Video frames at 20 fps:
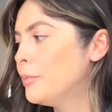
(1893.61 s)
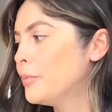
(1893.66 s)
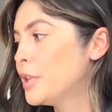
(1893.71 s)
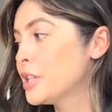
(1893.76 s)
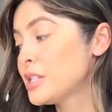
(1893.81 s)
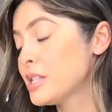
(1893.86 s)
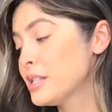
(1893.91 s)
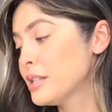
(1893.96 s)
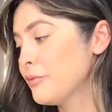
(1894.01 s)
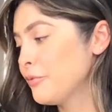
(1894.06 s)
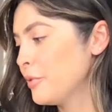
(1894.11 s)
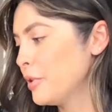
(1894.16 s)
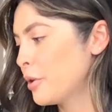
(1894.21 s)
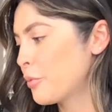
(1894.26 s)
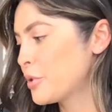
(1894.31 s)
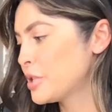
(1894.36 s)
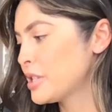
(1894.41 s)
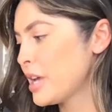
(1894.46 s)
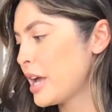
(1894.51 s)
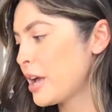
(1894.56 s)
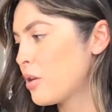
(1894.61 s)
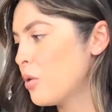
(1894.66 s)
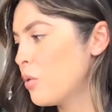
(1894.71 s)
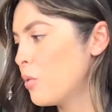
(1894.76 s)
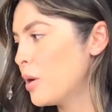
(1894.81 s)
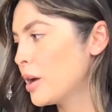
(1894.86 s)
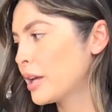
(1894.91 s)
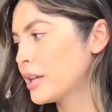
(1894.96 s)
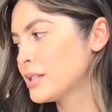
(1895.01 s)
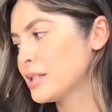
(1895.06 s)
This isn't a
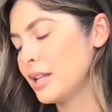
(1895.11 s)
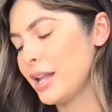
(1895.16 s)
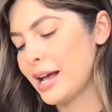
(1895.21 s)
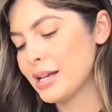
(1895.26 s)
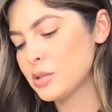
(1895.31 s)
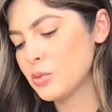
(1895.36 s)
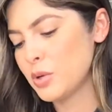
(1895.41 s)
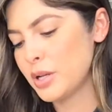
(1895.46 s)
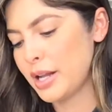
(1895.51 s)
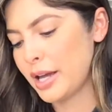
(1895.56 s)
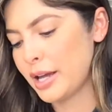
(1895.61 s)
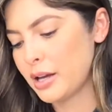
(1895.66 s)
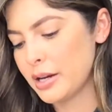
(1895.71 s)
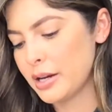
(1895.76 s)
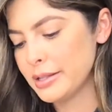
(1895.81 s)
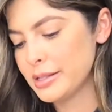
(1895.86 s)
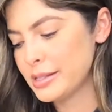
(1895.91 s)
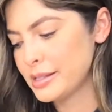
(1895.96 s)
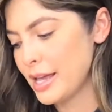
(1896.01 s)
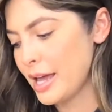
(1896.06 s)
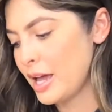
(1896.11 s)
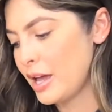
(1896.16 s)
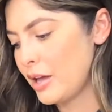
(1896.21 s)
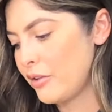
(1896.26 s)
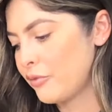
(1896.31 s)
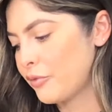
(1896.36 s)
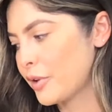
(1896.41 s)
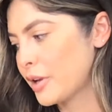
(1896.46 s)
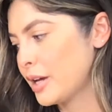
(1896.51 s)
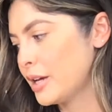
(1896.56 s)
recycle one because the last one I couldn't
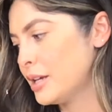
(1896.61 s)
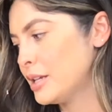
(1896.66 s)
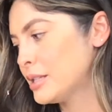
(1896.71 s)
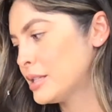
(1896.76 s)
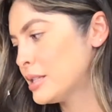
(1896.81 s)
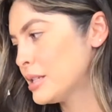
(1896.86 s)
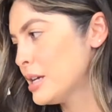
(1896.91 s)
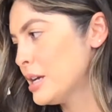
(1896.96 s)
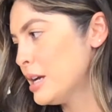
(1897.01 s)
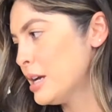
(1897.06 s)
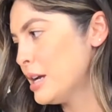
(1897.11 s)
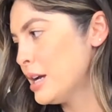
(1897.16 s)
save because